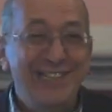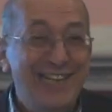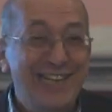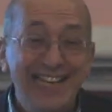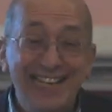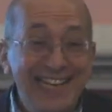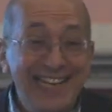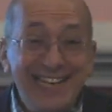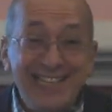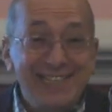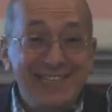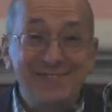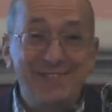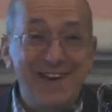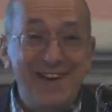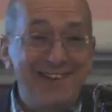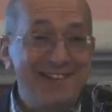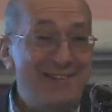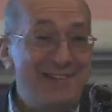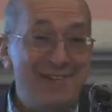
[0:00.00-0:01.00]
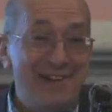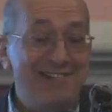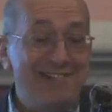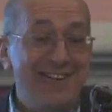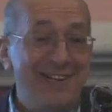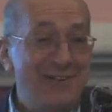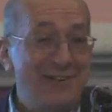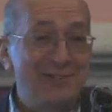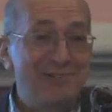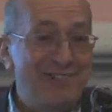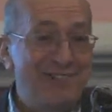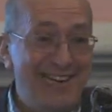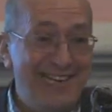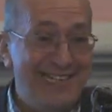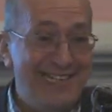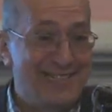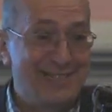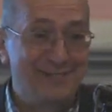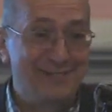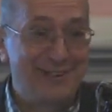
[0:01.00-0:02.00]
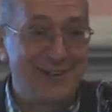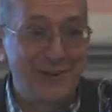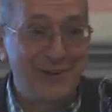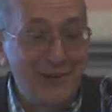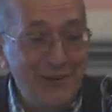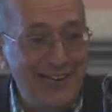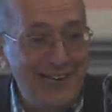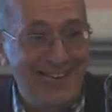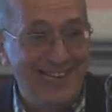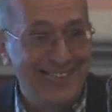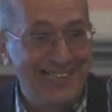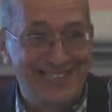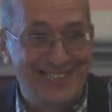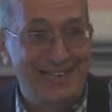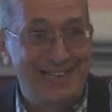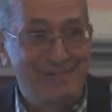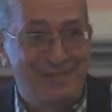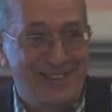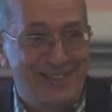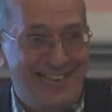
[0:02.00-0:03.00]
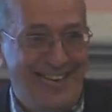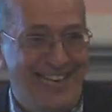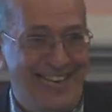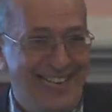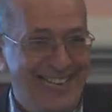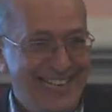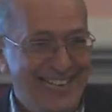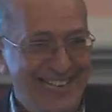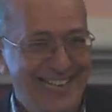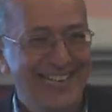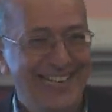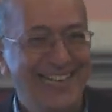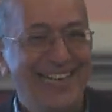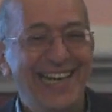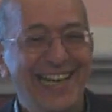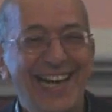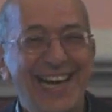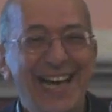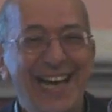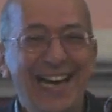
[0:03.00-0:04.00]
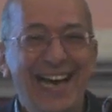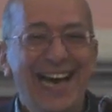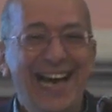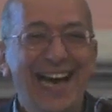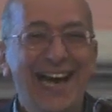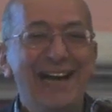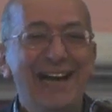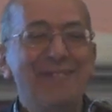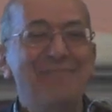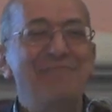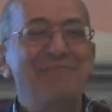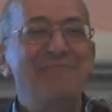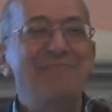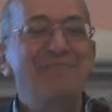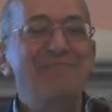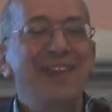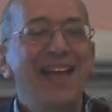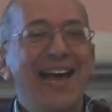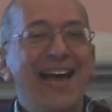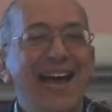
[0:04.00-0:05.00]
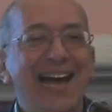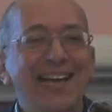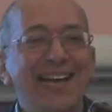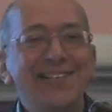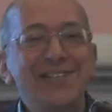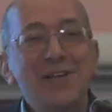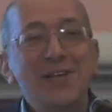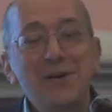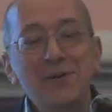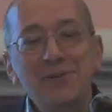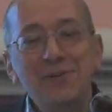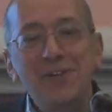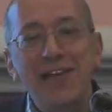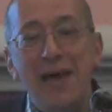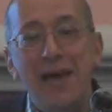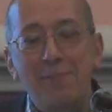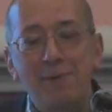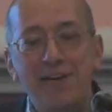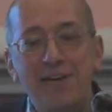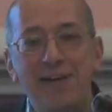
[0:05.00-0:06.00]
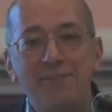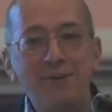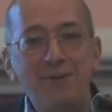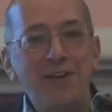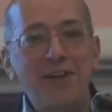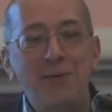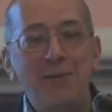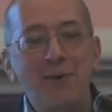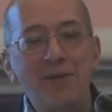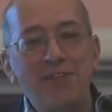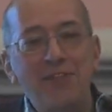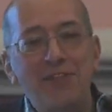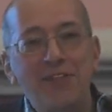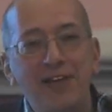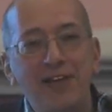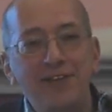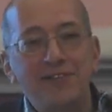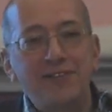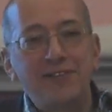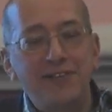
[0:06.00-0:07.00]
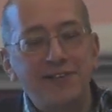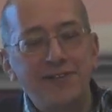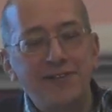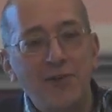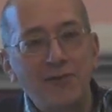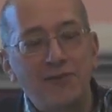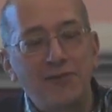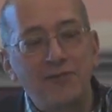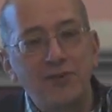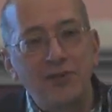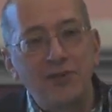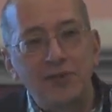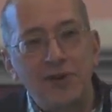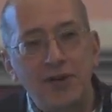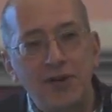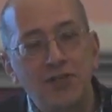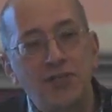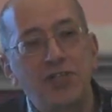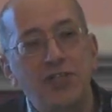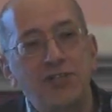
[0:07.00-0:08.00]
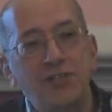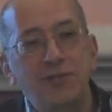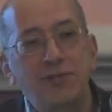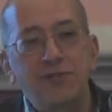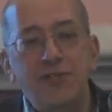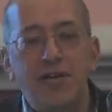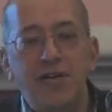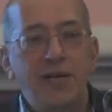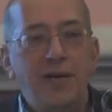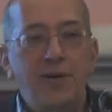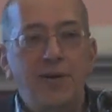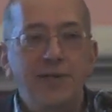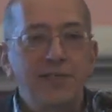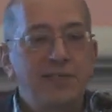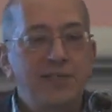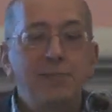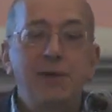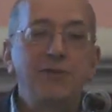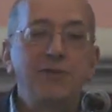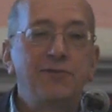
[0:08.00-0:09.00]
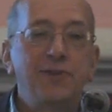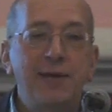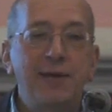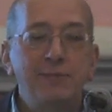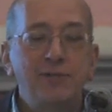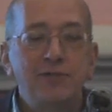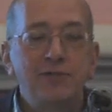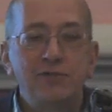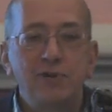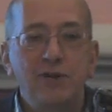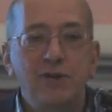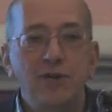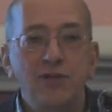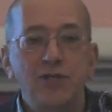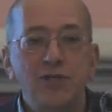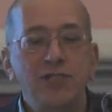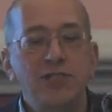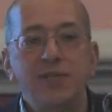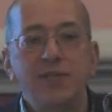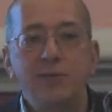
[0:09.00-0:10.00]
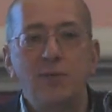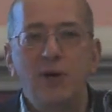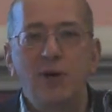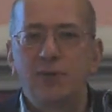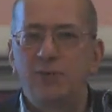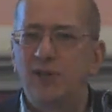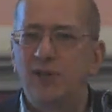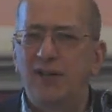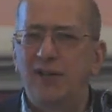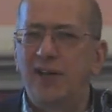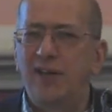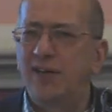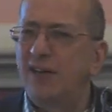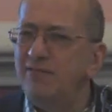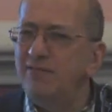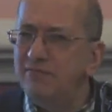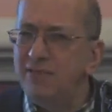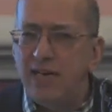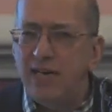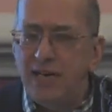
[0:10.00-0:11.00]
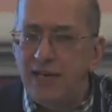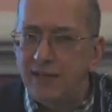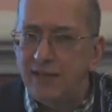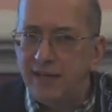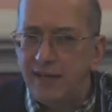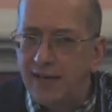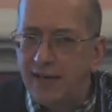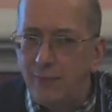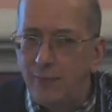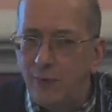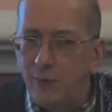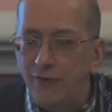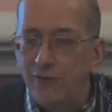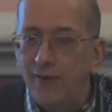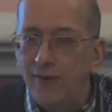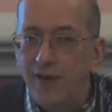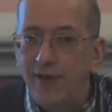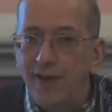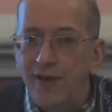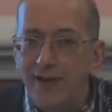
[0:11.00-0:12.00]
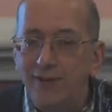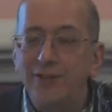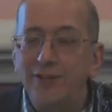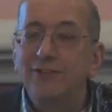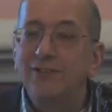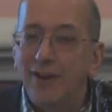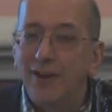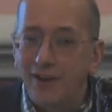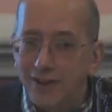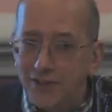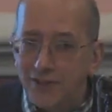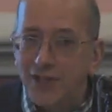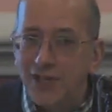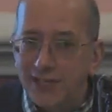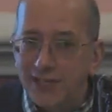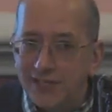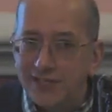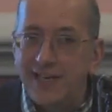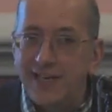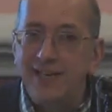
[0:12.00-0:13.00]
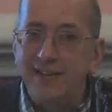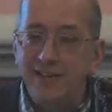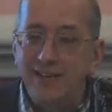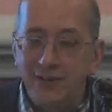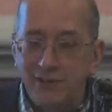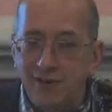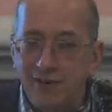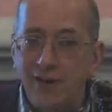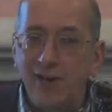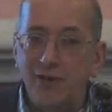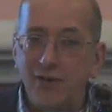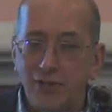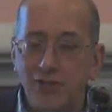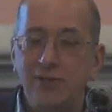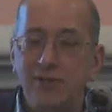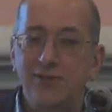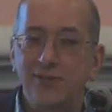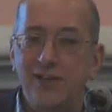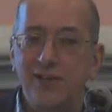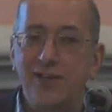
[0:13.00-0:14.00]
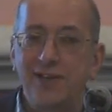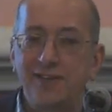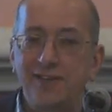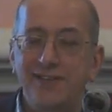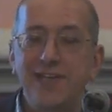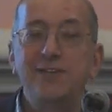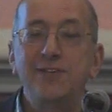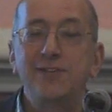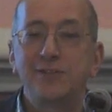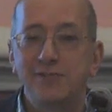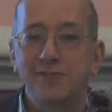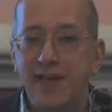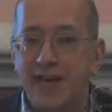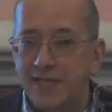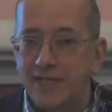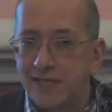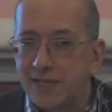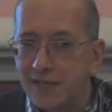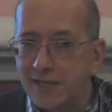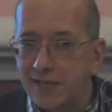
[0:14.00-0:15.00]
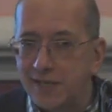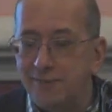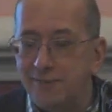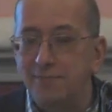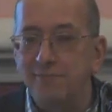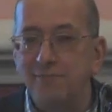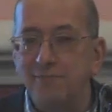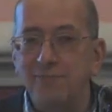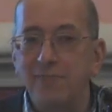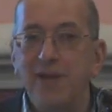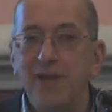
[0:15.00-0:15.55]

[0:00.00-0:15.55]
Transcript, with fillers: Which I think is a very, very good reason for calling it something. Um, so the eponym, you know, one thinks there's lots of neurologists who've said, oh, he's the most famous neurologist in the world. But I don't really think he was a neurologist in the neurological ter- sense of that term.